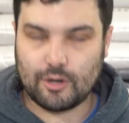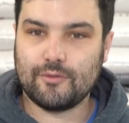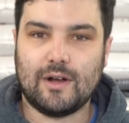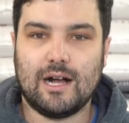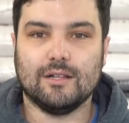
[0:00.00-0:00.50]

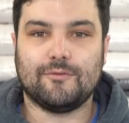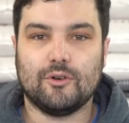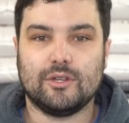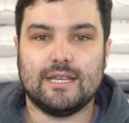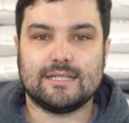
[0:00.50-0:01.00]
profile
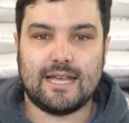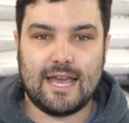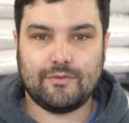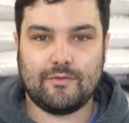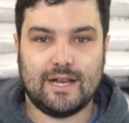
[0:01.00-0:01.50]
for this
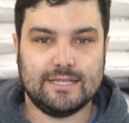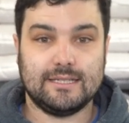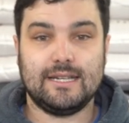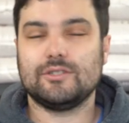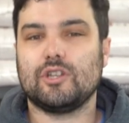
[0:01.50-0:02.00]

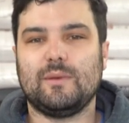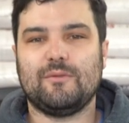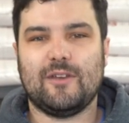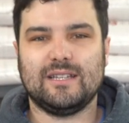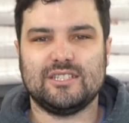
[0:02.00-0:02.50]
Hefeweizen is going to be
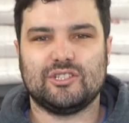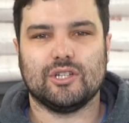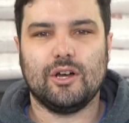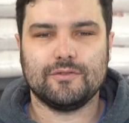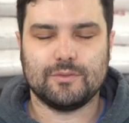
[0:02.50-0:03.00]
fairly
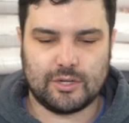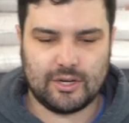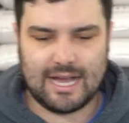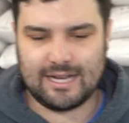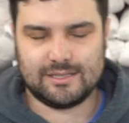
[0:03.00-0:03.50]
soft. We're
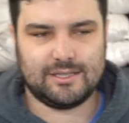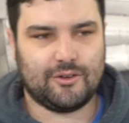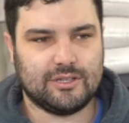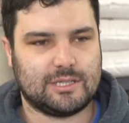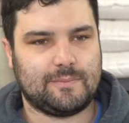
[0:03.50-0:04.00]
not actually
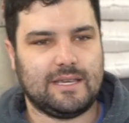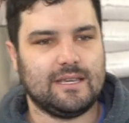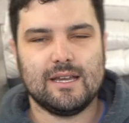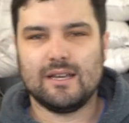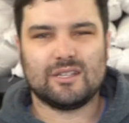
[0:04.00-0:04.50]
going to be
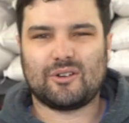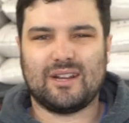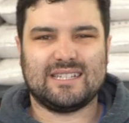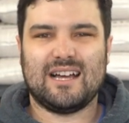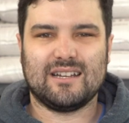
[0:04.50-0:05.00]

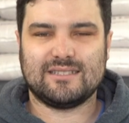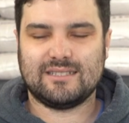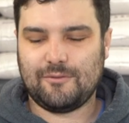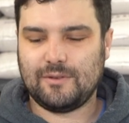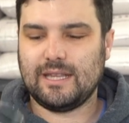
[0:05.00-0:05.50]
throwing a ton of
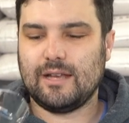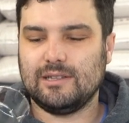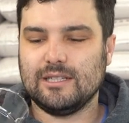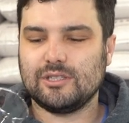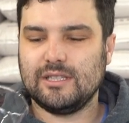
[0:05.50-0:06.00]
stuff in there,
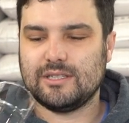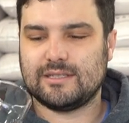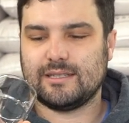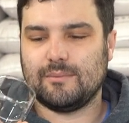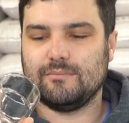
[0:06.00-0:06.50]
literally
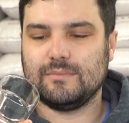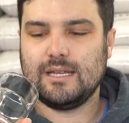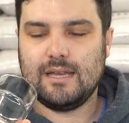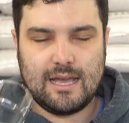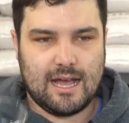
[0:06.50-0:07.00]
just some
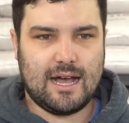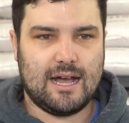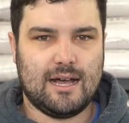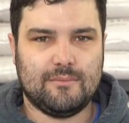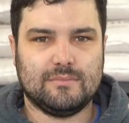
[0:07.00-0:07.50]

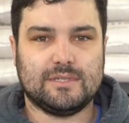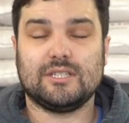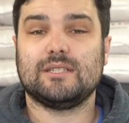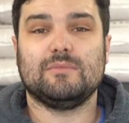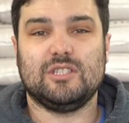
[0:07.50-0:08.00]

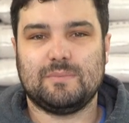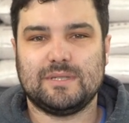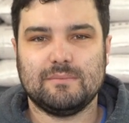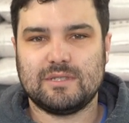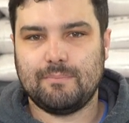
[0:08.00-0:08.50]

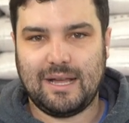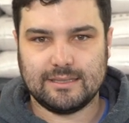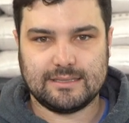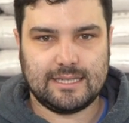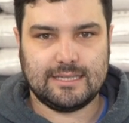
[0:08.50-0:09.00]
gypsum to
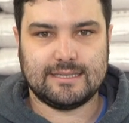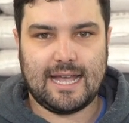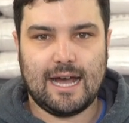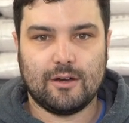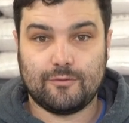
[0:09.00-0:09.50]
balance things
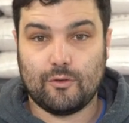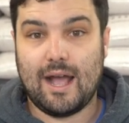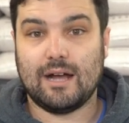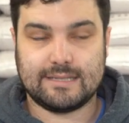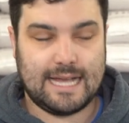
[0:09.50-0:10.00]
out for
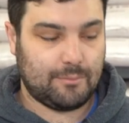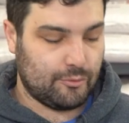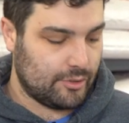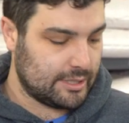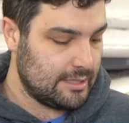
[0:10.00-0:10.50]
our tap
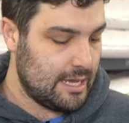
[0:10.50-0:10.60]
water,